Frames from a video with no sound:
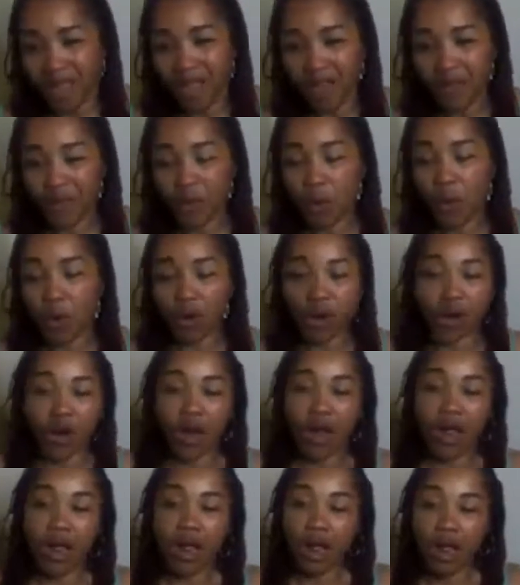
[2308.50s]
of
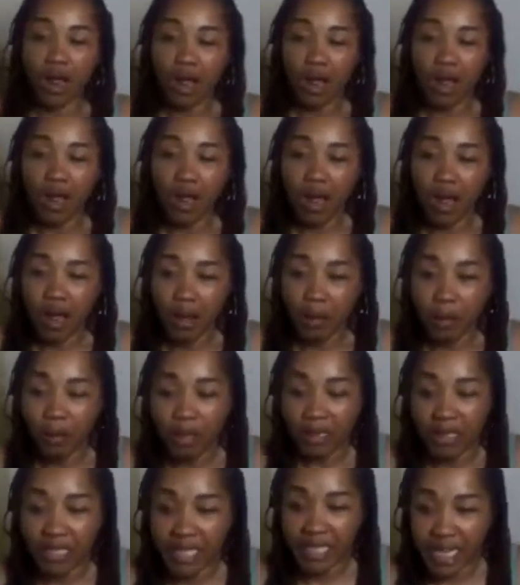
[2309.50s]
your
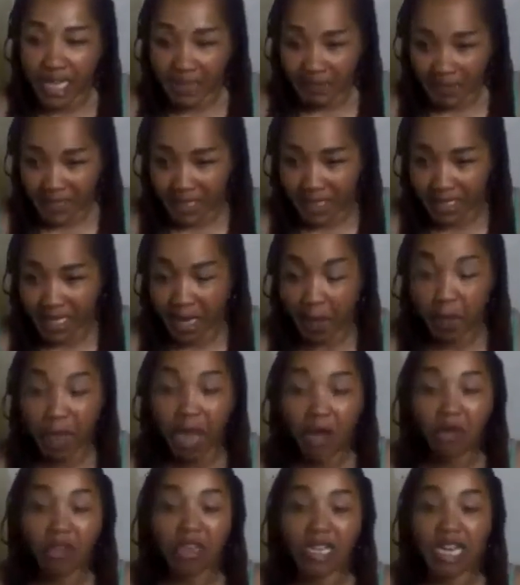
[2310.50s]

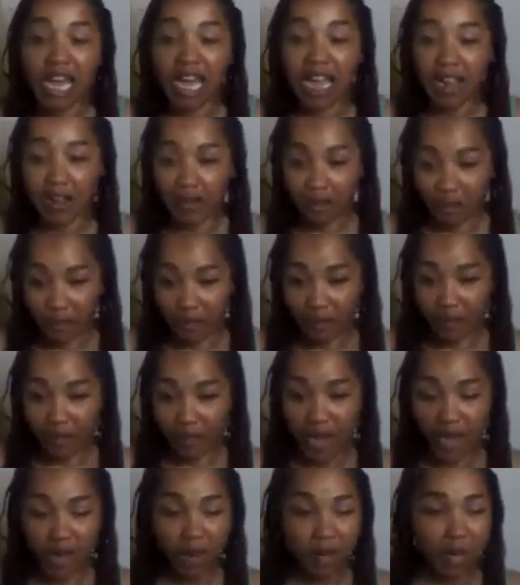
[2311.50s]
beliefs about
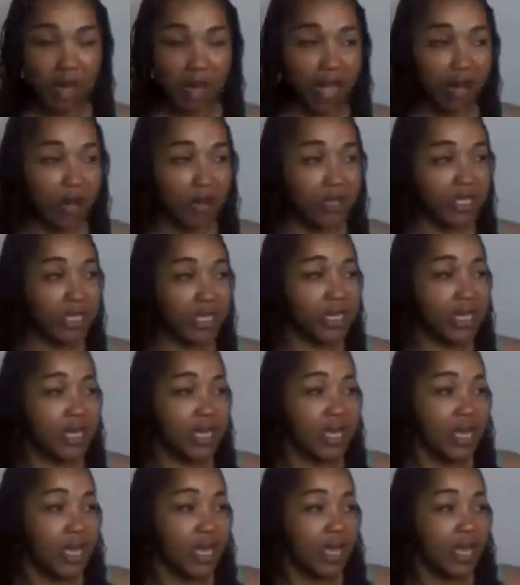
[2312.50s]
life and about
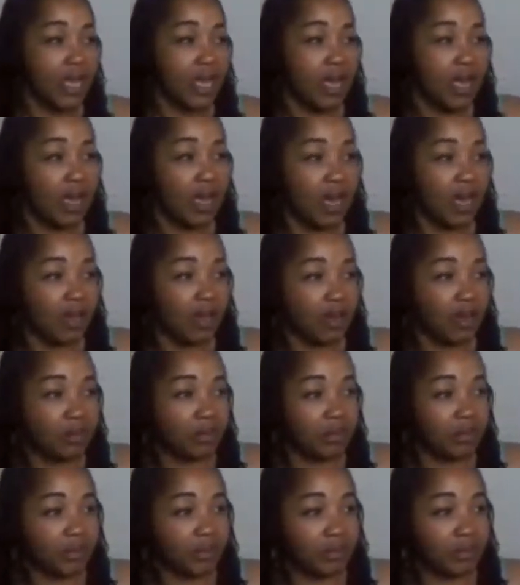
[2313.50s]

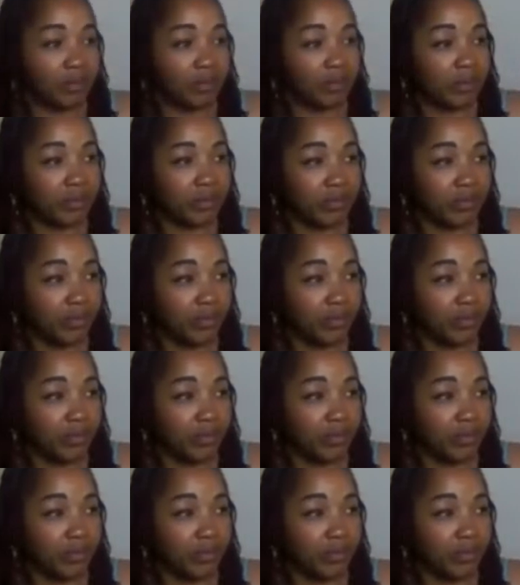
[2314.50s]
the